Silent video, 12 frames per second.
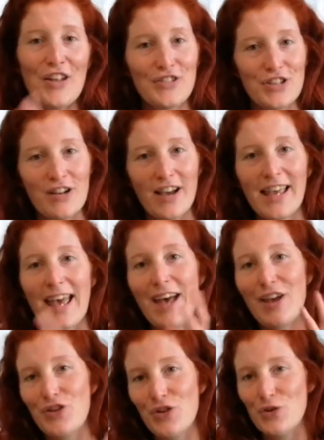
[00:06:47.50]
until I
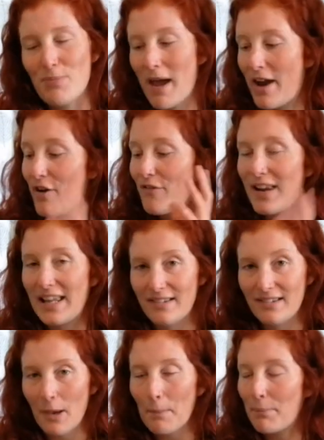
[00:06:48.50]
get a new pair of
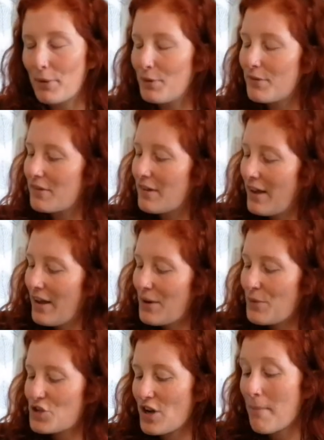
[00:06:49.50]
lace-up boots,
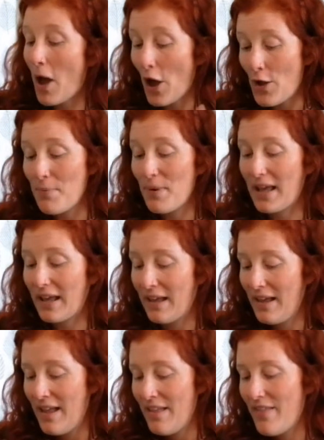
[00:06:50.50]
which I'm hoping
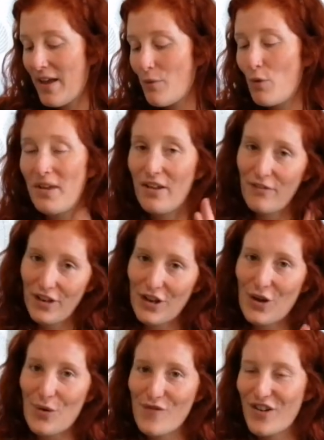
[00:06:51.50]
there will be a
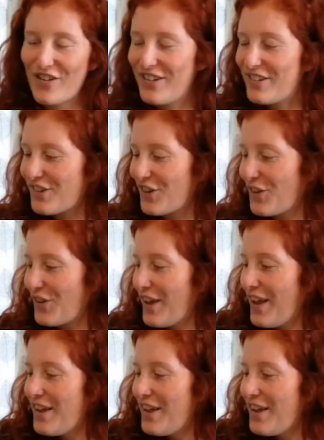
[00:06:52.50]
video on very soon.